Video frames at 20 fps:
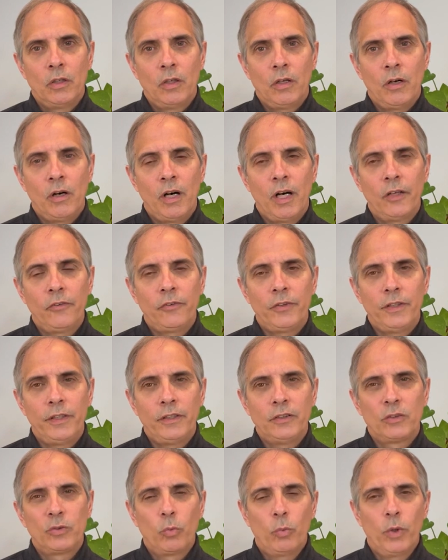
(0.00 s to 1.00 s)
Often
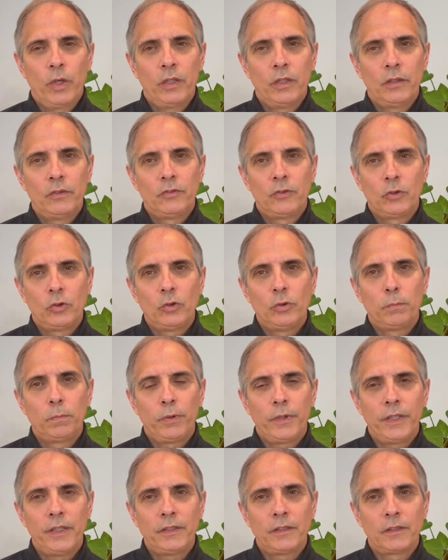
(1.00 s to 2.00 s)
it's one of 2
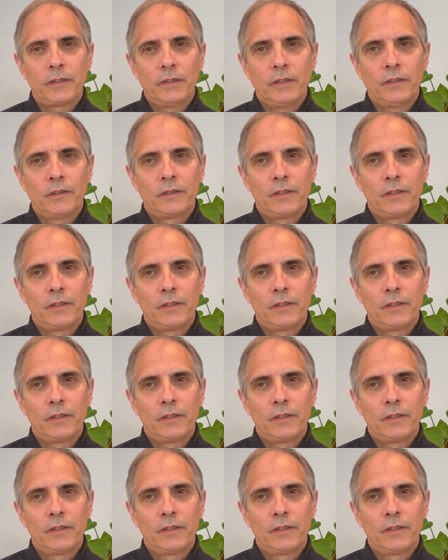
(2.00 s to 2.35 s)
places